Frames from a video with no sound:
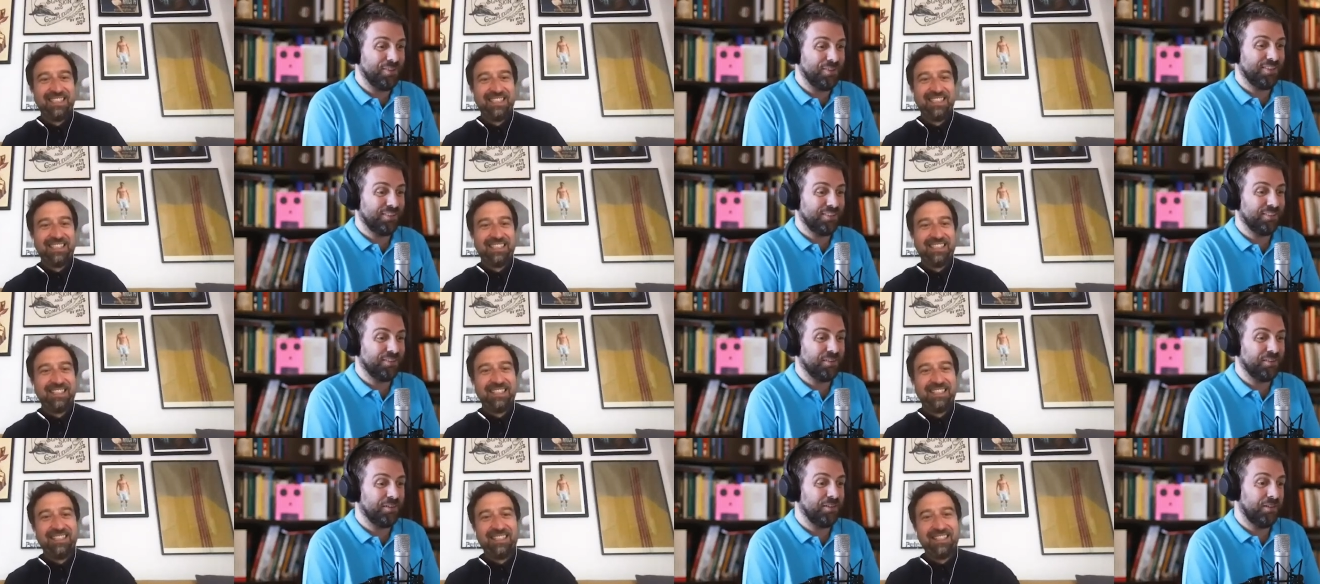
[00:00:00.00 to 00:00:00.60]
Speaker 1: uh, uh,
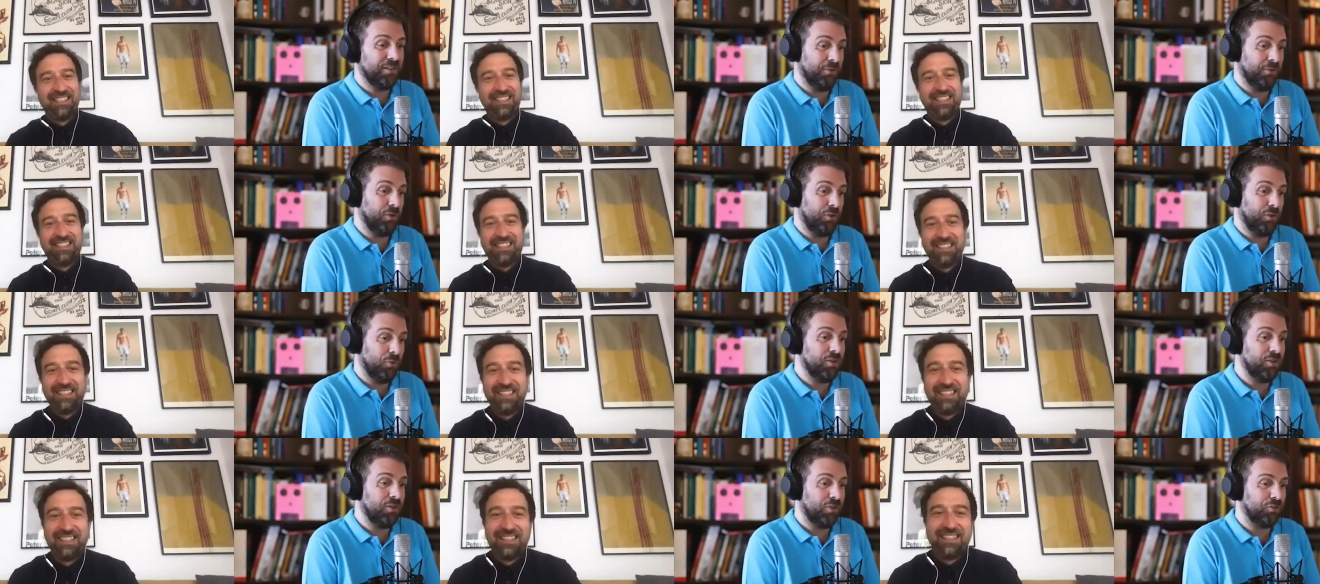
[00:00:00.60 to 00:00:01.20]
physical, uh,
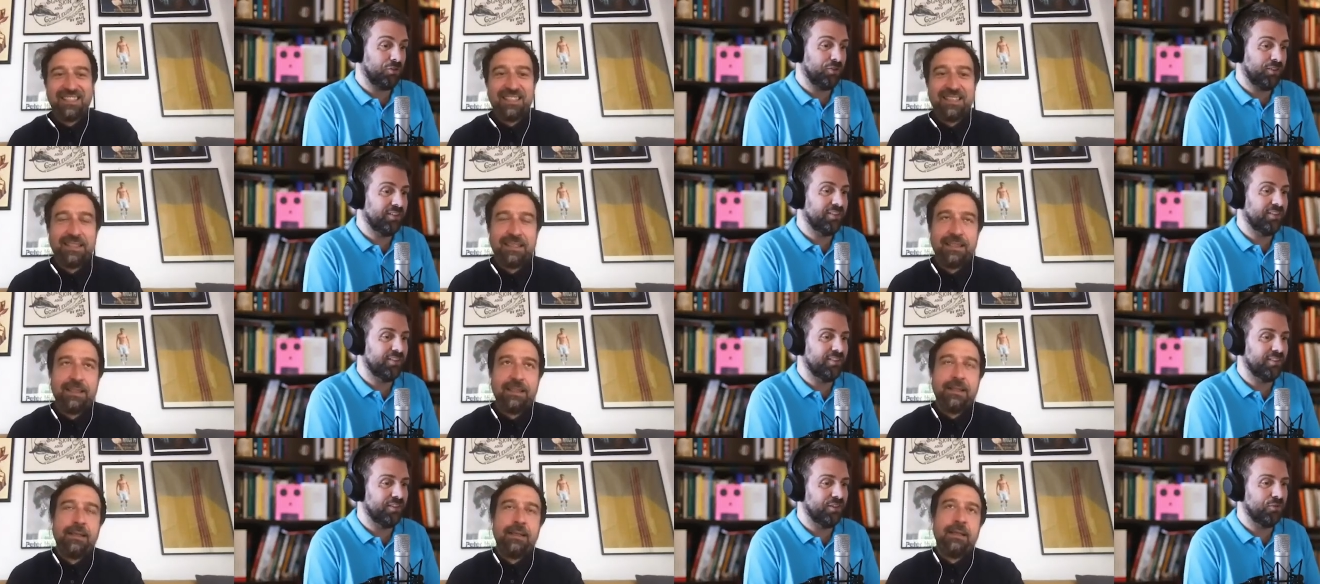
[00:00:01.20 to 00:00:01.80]
with with social
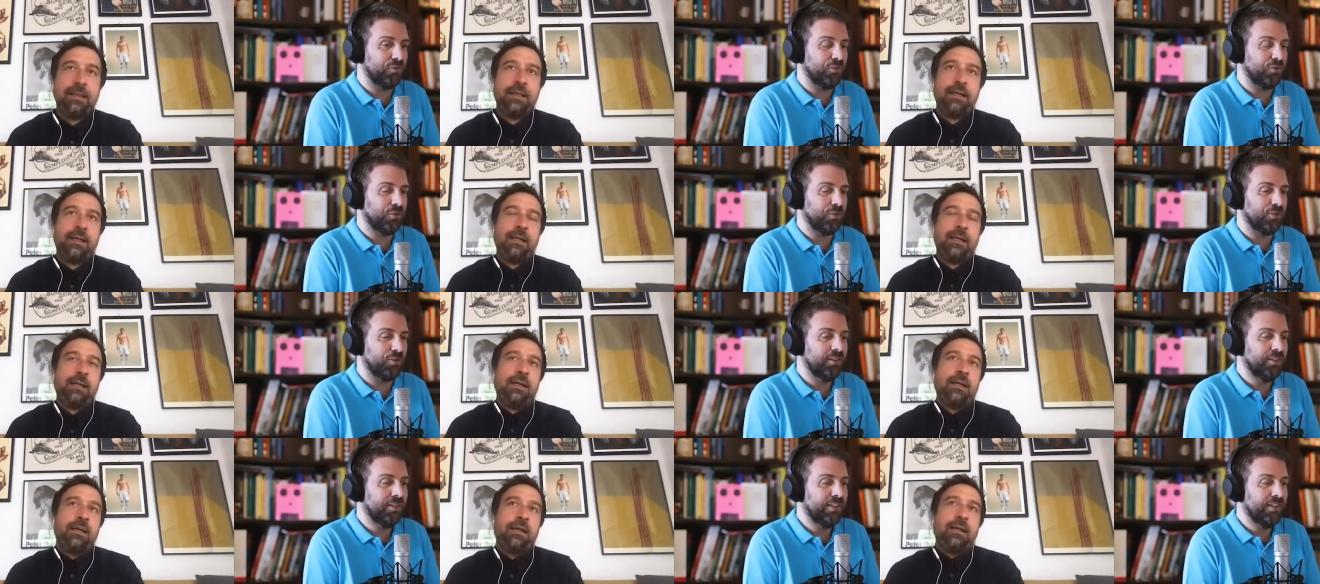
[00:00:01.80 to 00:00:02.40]
distancing, of
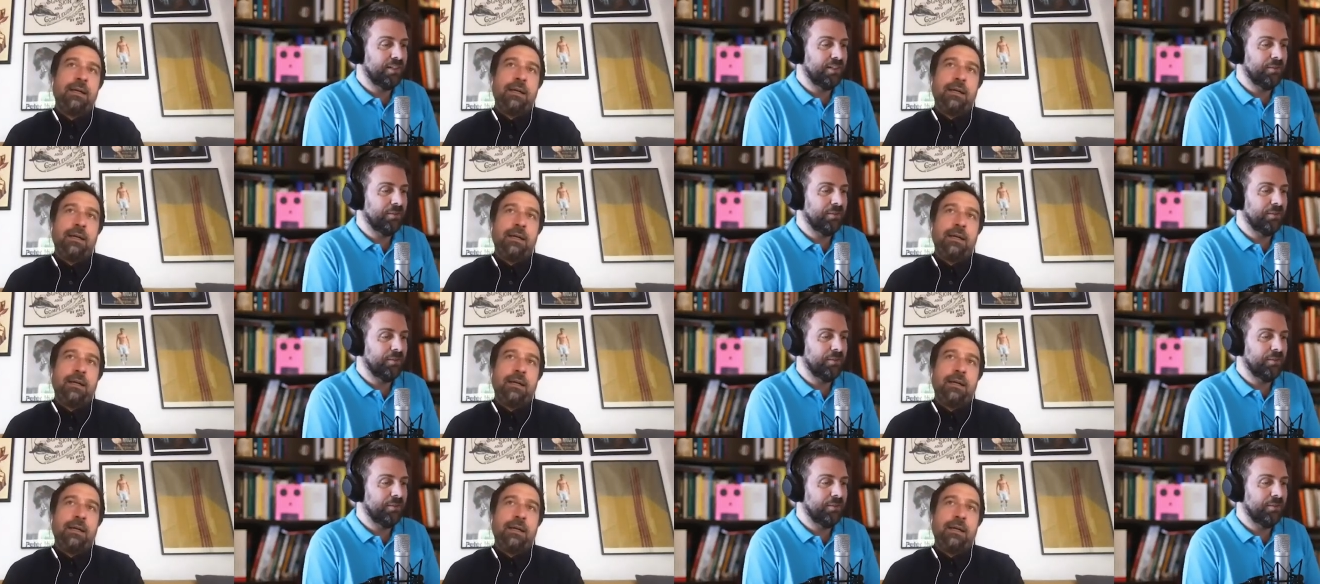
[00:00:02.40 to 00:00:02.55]
course,